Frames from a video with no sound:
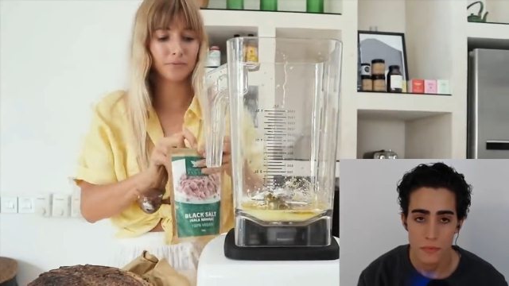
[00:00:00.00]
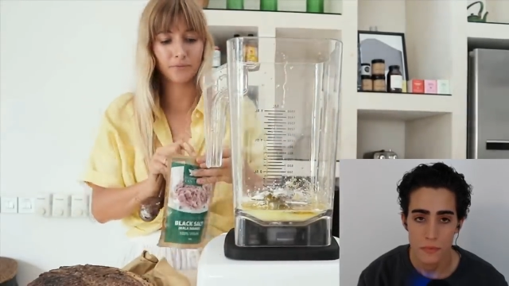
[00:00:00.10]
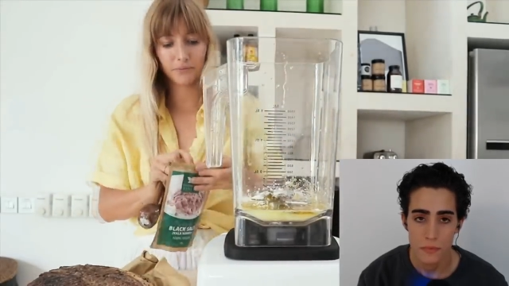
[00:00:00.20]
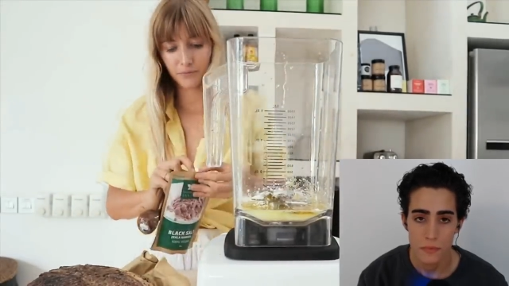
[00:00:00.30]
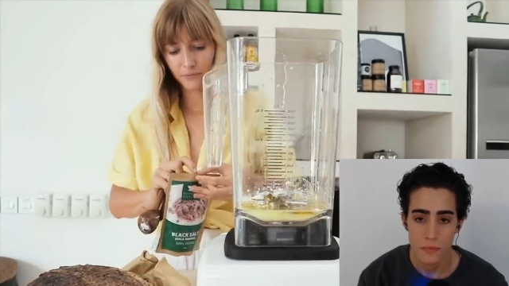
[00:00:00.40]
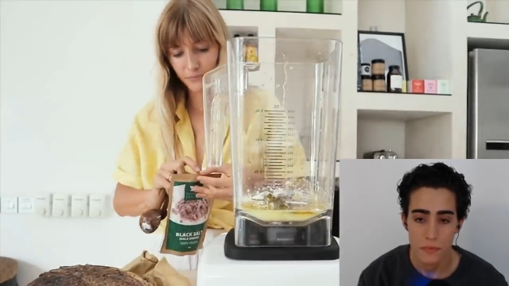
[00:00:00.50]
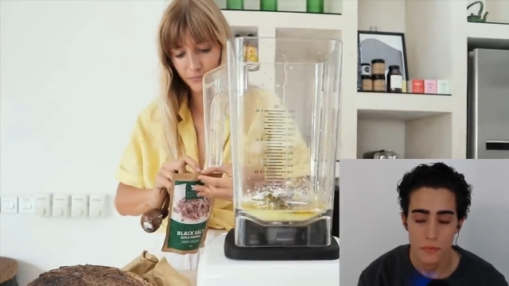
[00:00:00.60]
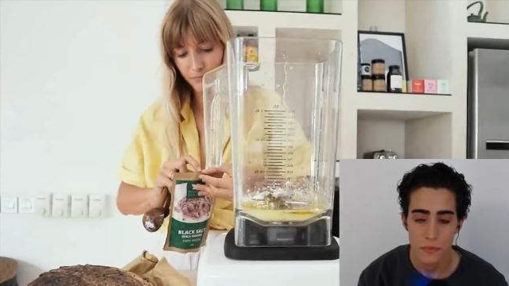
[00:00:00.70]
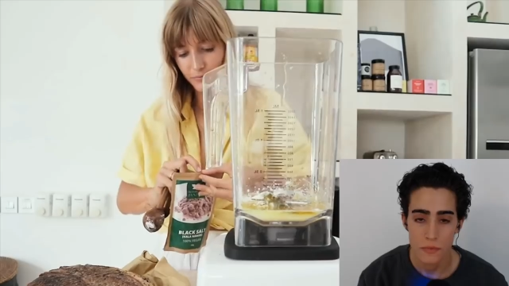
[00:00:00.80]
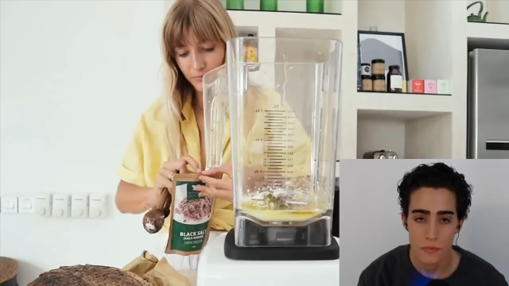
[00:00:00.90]

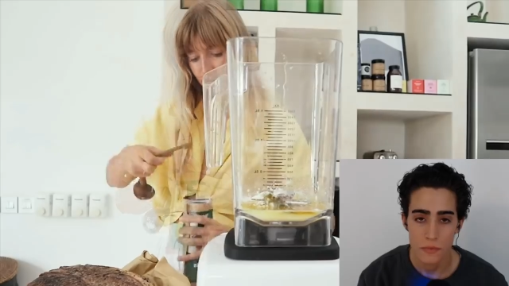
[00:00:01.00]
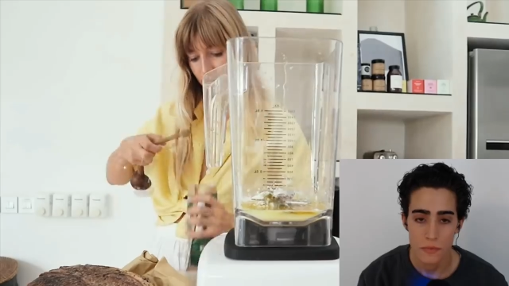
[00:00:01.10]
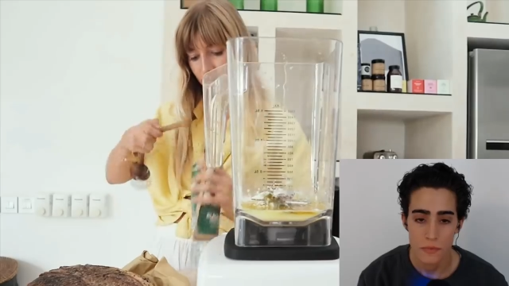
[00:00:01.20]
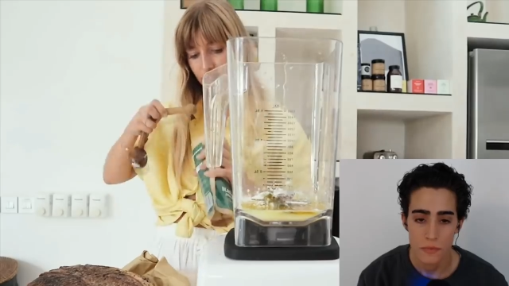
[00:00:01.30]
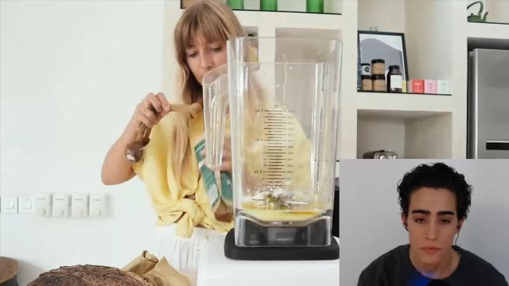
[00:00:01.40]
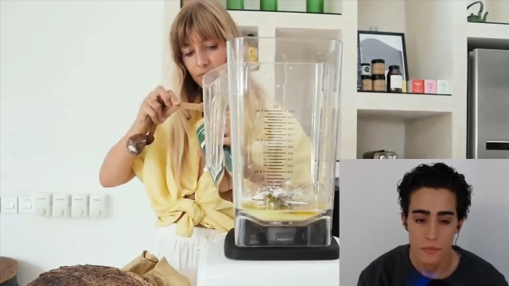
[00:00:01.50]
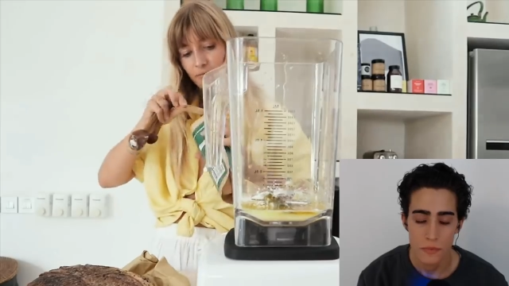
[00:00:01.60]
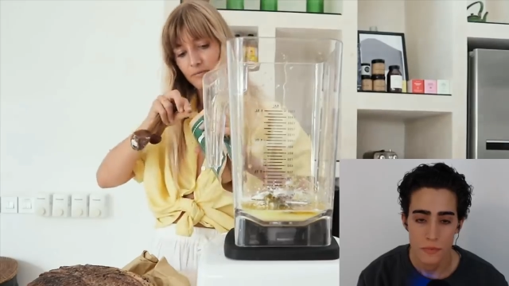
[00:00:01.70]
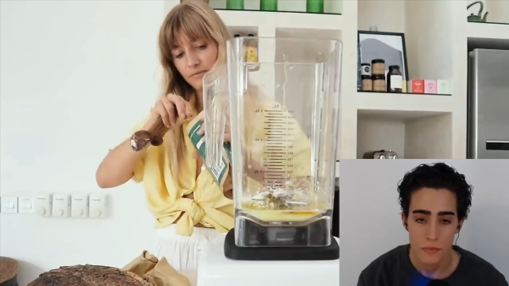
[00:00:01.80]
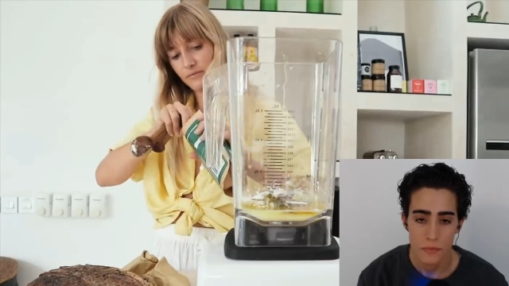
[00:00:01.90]

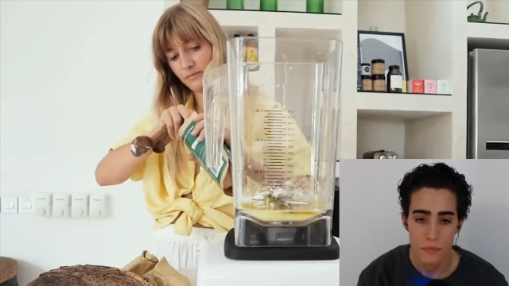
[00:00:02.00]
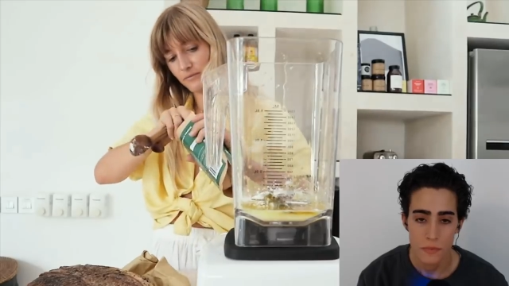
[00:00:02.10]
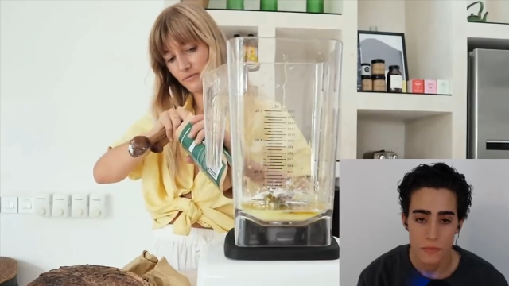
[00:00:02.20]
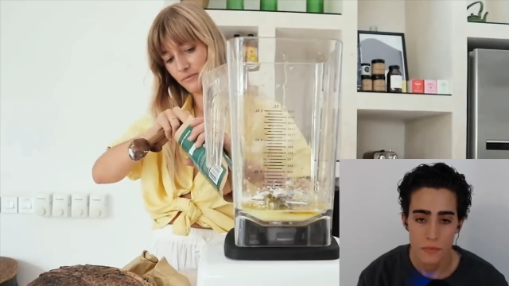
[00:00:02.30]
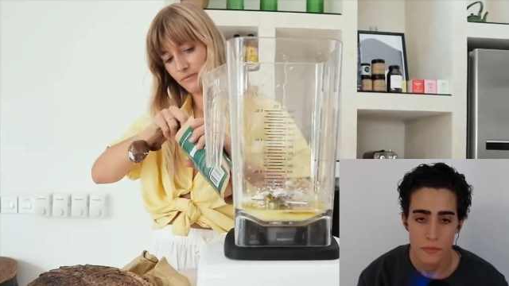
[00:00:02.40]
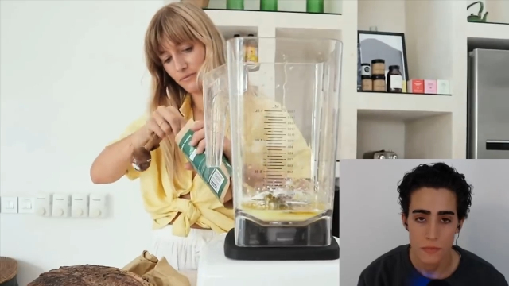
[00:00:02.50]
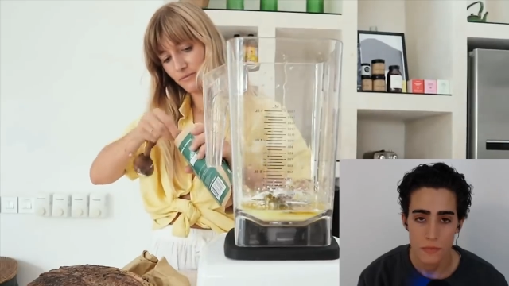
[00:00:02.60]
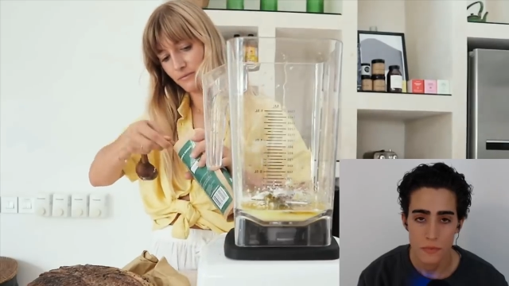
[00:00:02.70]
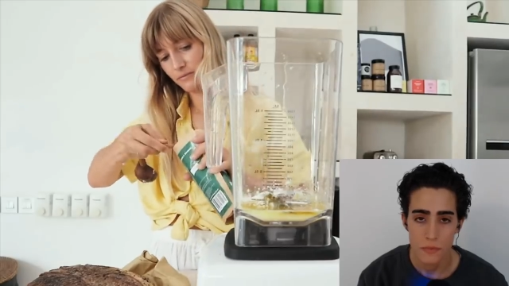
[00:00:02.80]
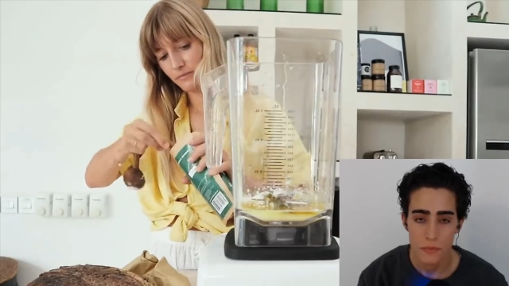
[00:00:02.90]

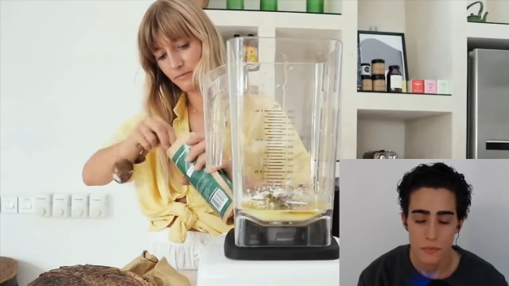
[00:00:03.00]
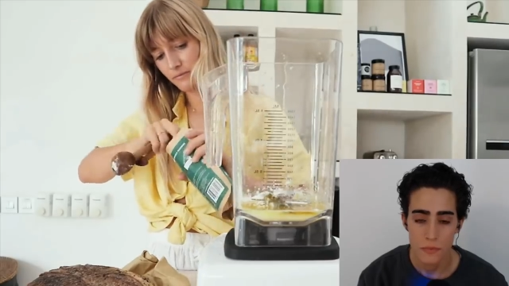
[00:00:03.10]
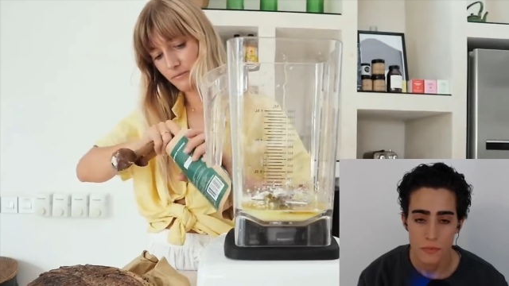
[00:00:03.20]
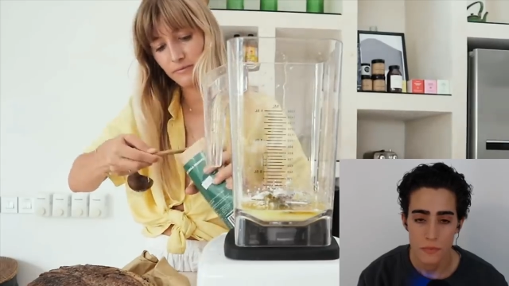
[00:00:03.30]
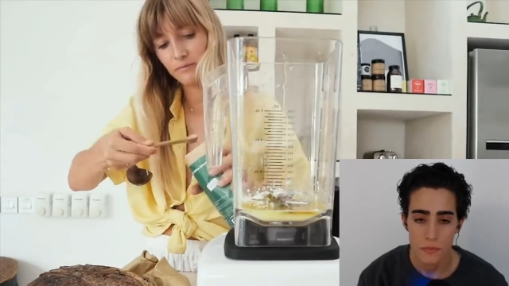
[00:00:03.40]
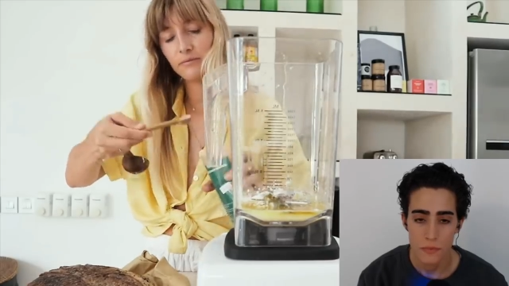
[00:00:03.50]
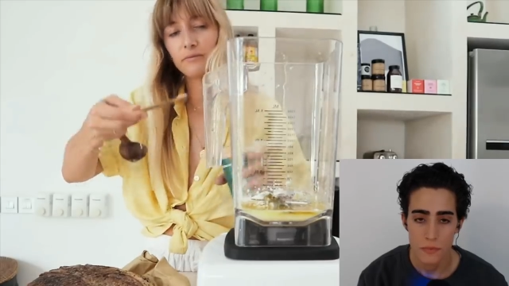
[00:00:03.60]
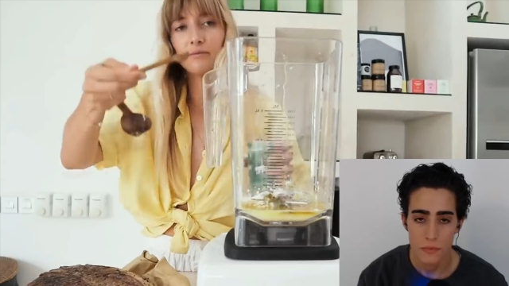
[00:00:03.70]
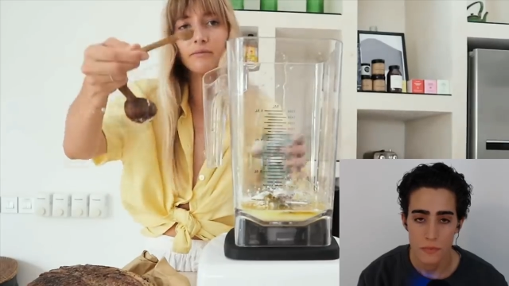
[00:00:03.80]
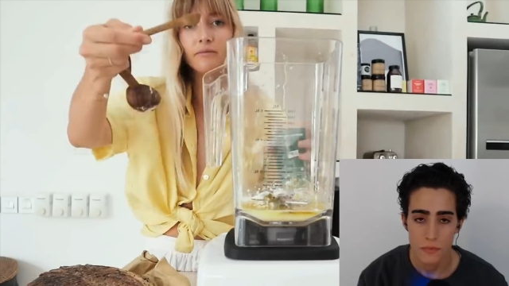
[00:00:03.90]

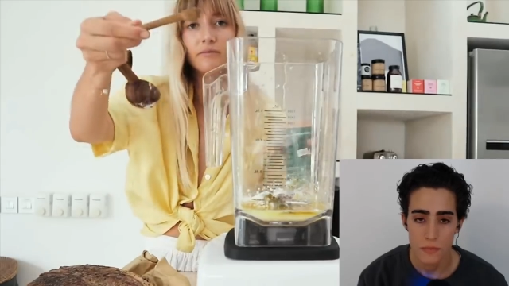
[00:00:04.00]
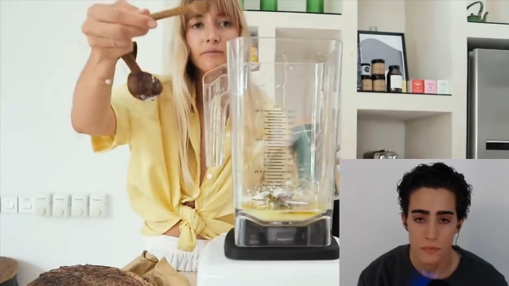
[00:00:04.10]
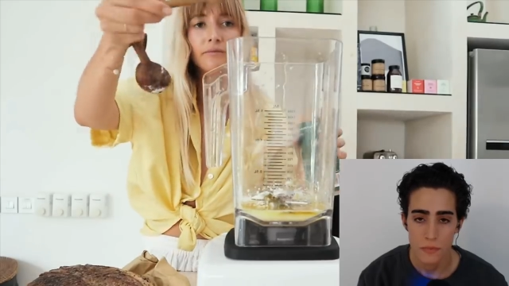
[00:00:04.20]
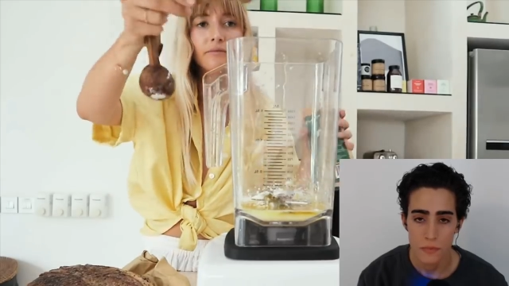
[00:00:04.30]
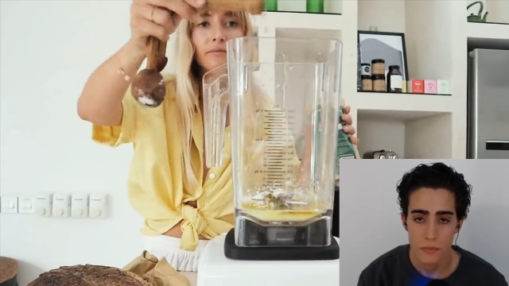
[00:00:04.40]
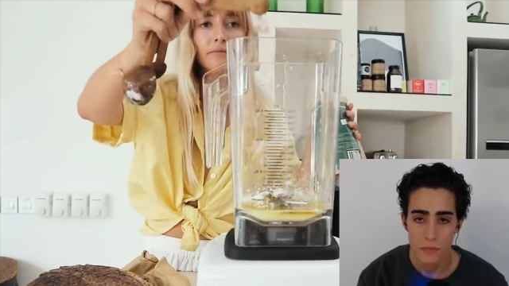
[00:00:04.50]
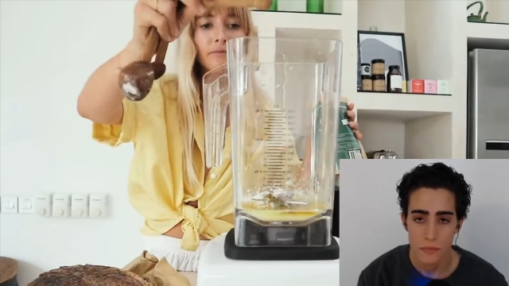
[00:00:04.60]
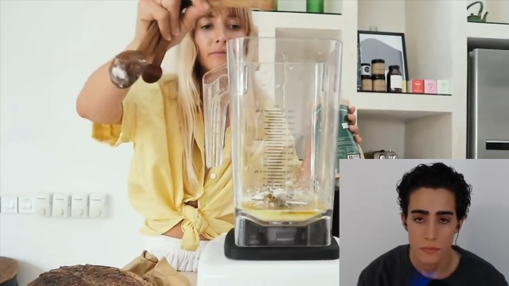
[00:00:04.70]
No one is speaking in this clip.